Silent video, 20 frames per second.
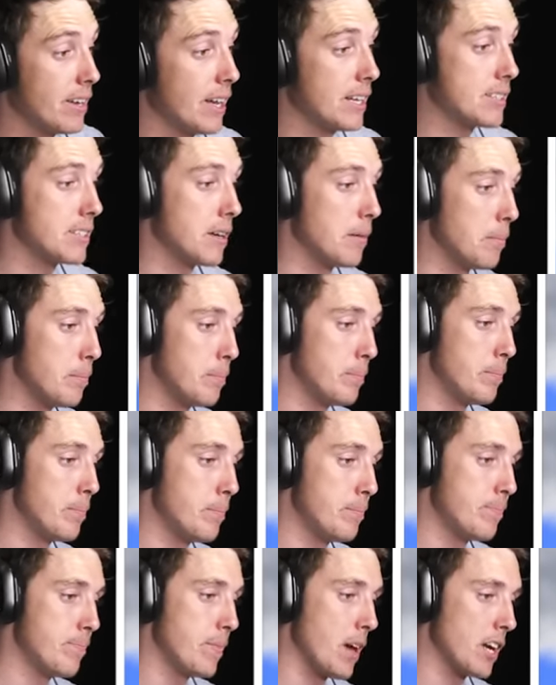That's a,
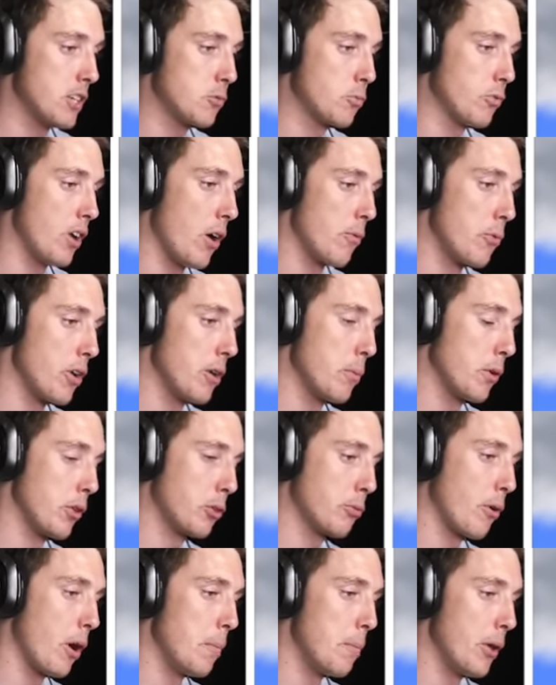I, just, I really want to
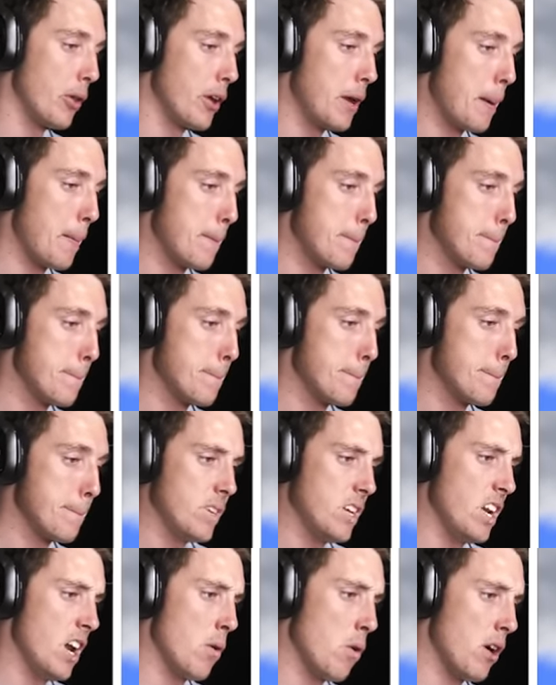throw Billy.
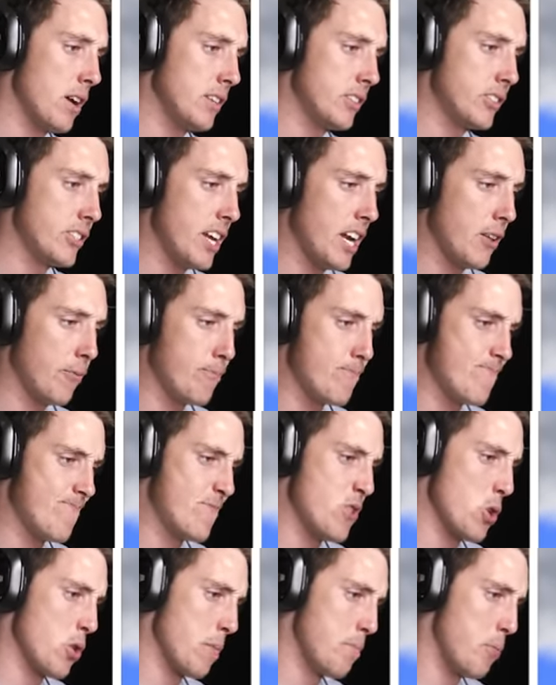You know what, instead of
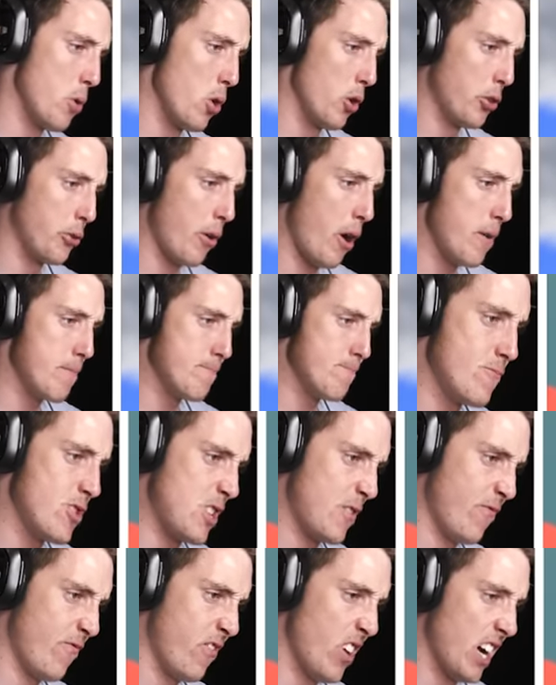doing a ball throw,
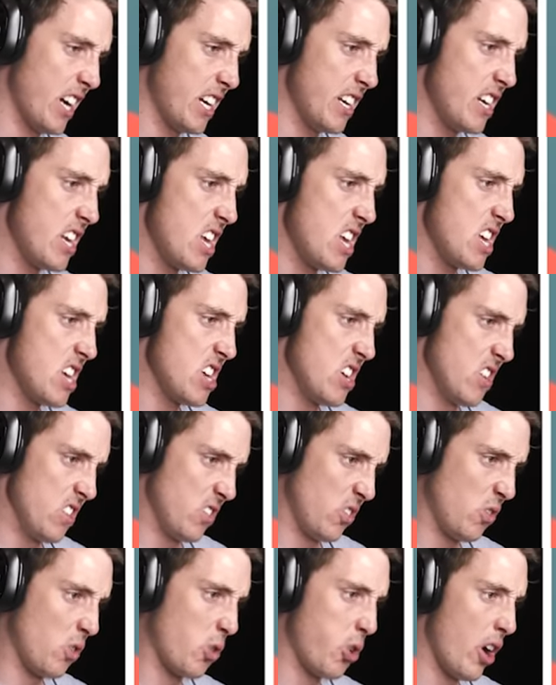just fucking,
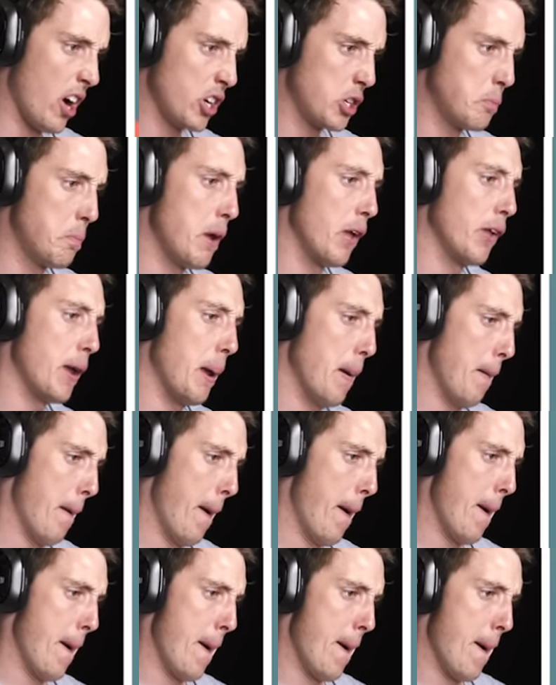just crush Billy.
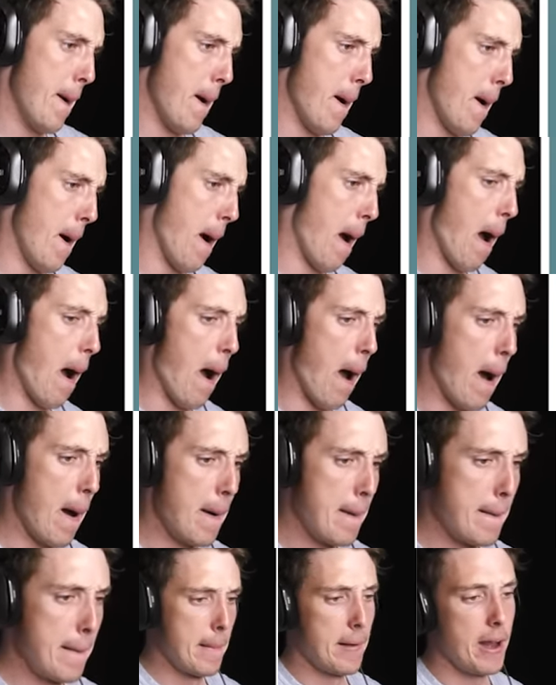Ah.
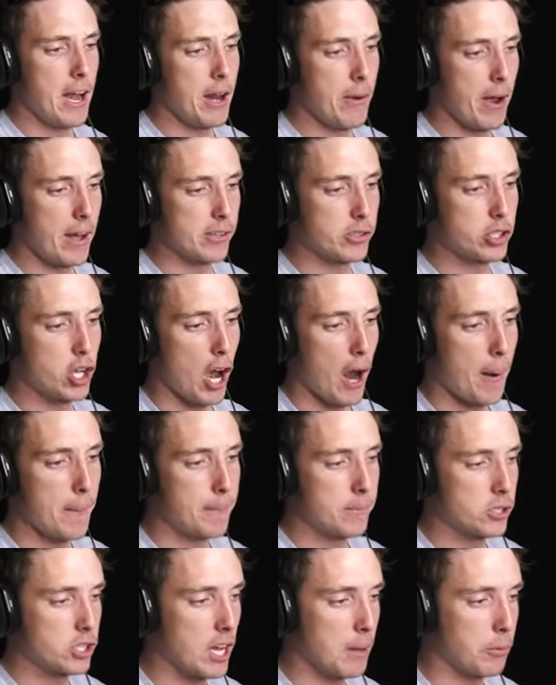Anyway, let's go.
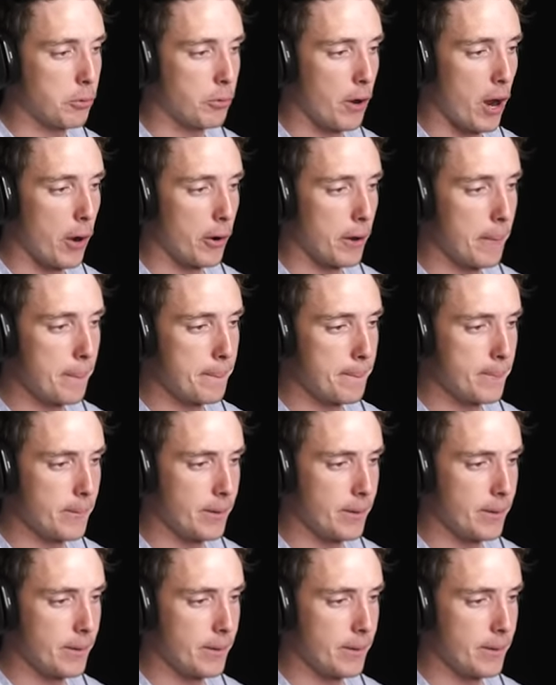Let's keep throwing it.